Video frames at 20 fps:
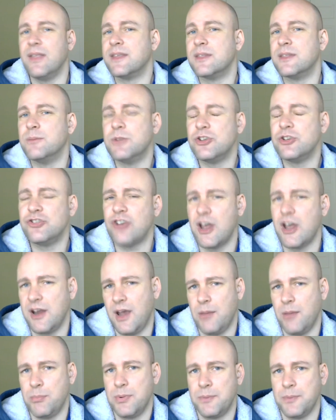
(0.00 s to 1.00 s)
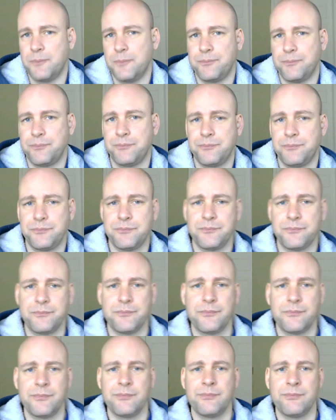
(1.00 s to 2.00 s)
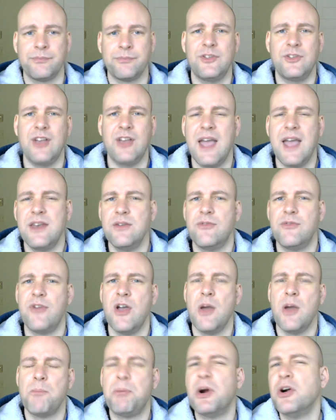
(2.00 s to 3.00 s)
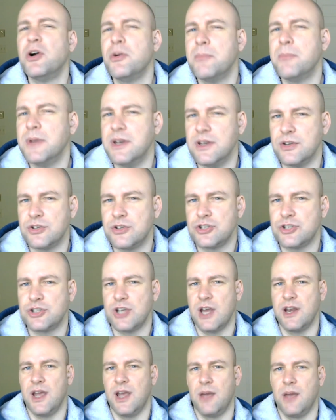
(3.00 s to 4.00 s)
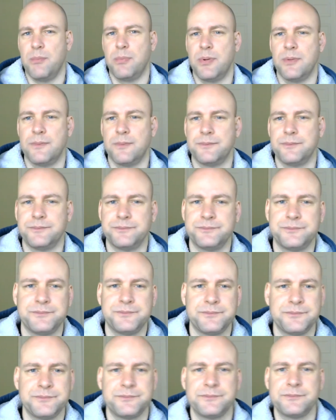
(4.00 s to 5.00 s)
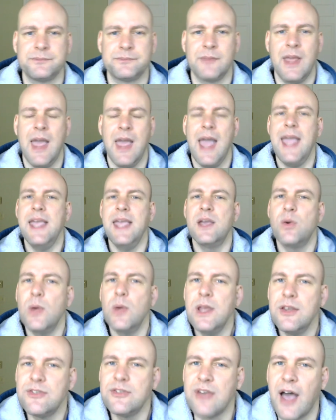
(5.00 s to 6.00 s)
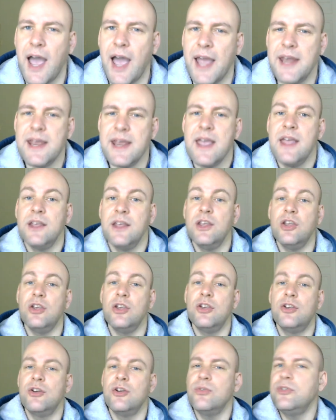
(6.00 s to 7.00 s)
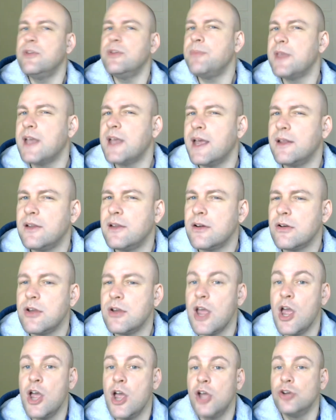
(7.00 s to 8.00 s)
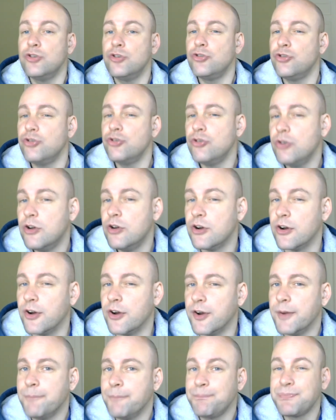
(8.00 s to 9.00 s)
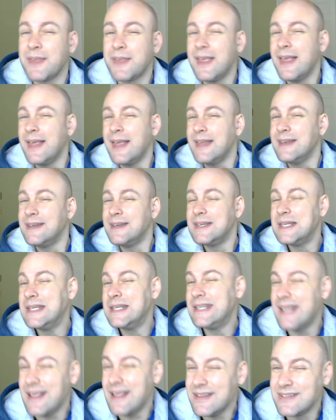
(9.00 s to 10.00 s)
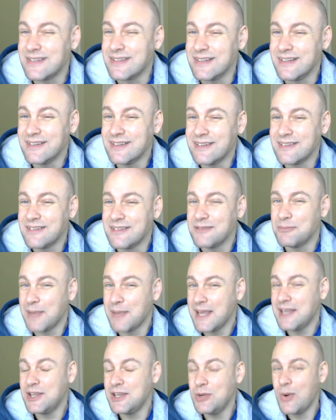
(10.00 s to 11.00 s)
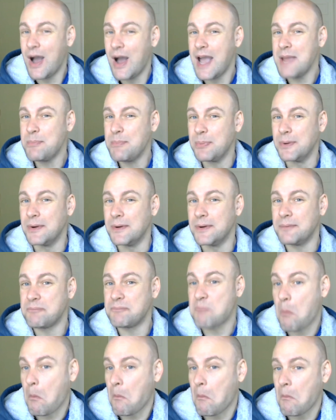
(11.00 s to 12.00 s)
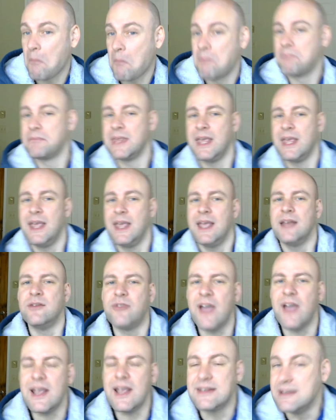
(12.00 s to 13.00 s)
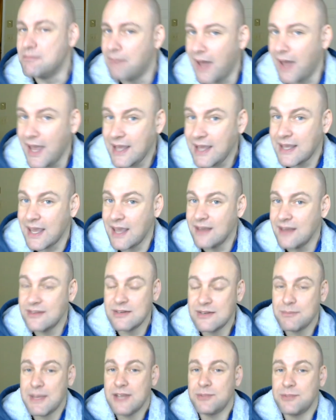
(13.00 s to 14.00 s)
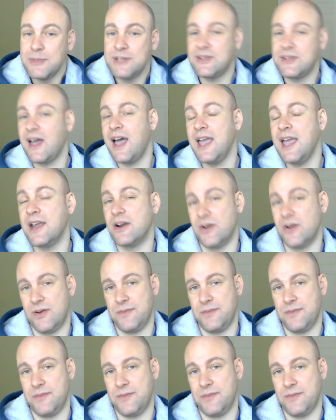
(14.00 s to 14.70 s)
them to shut up. It's a kind of permanent shut up. Hey, quick aside, you know something I learned? Sugar doesn't make you hyper. In fact, in my case, it makes me tired.